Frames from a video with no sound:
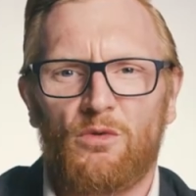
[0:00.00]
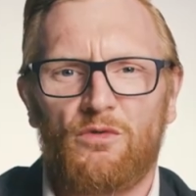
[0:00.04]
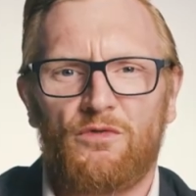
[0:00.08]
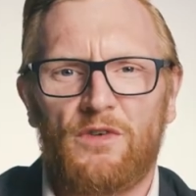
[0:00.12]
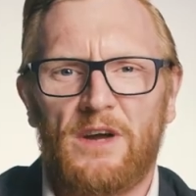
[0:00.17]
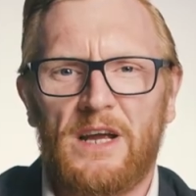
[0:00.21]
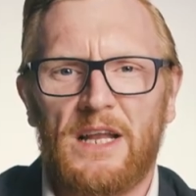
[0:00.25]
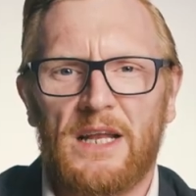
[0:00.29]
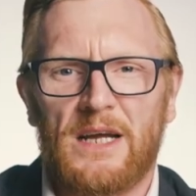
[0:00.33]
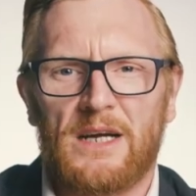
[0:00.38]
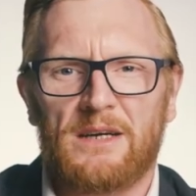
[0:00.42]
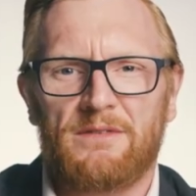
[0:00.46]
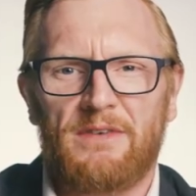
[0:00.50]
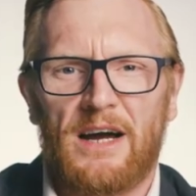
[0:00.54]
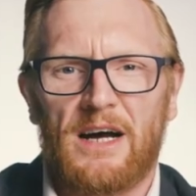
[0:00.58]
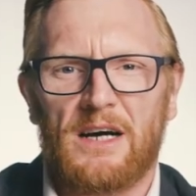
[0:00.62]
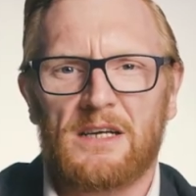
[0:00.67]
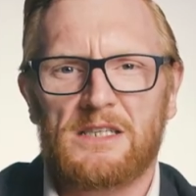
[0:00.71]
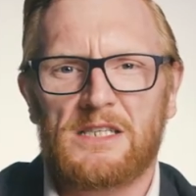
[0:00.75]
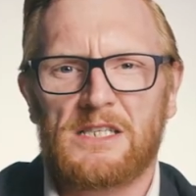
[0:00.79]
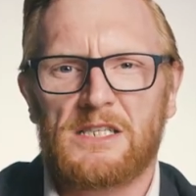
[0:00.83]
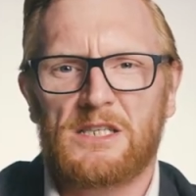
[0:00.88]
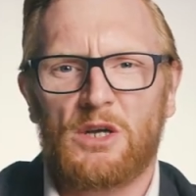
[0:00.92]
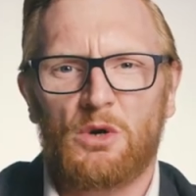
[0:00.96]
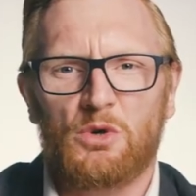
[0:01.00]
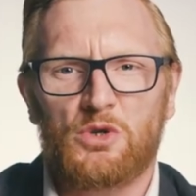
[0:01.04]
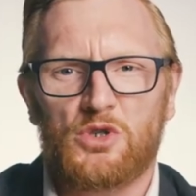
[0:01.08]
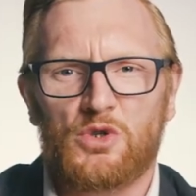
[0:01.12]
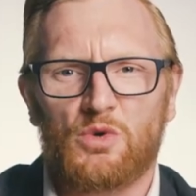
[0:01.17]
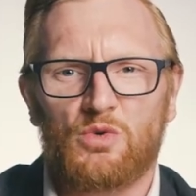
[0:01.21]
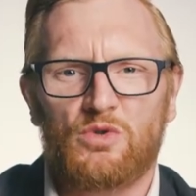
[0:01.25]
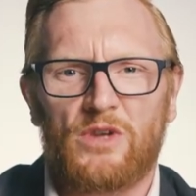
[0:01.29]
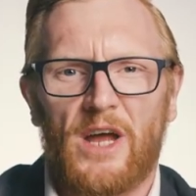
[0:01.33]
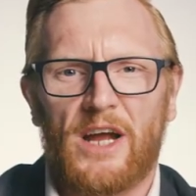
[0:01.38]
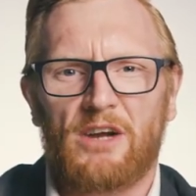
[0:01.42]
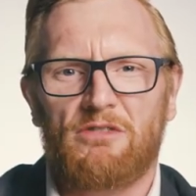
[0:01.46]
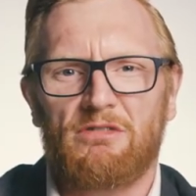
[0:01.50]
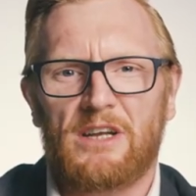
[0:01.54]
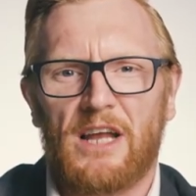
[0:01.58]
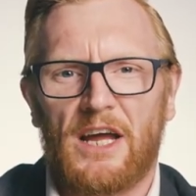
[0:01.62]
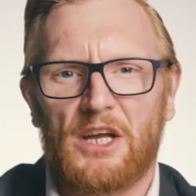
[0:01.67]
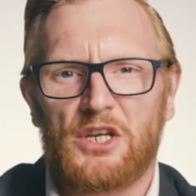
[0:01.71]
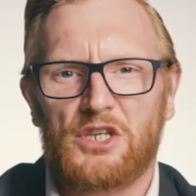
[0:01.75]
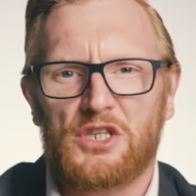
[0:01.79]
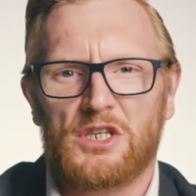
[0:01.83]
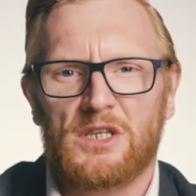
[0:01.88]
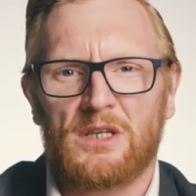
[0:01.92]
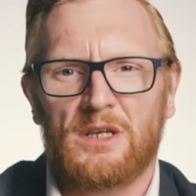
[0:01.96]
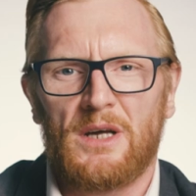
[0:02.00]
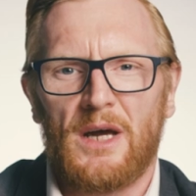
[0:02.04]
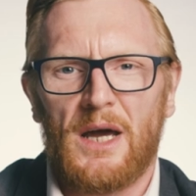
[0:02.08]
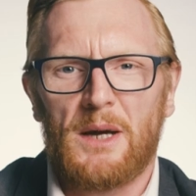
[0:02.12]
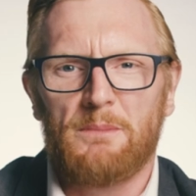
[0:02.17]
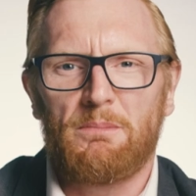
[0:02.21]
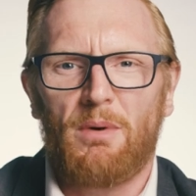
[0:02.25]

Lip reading: feeling of our social degradation